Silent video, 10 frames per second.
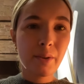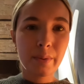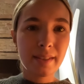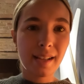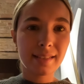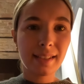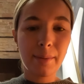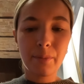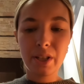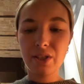it was that
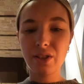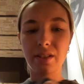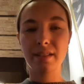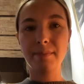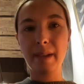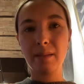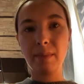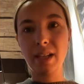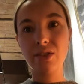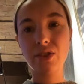sandwich that's made
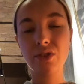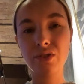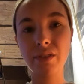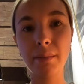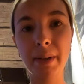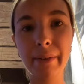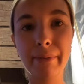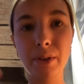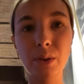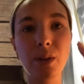me extremely
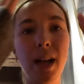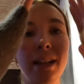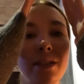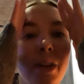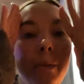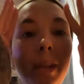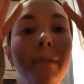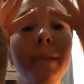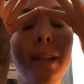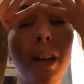full. I don't
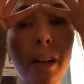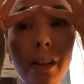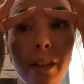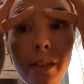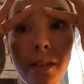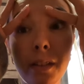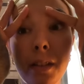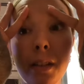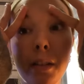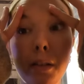even know.
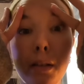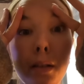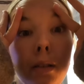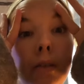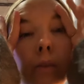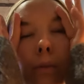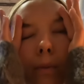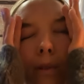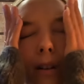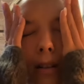Or
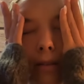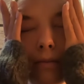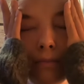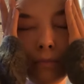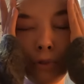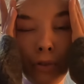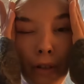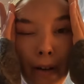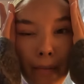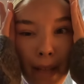what. Or
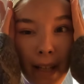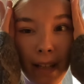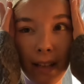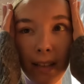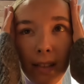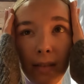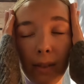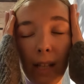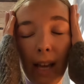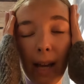I'm ill.
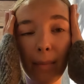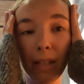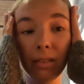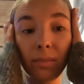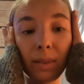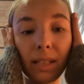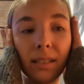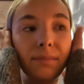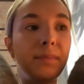Well, I am ill, but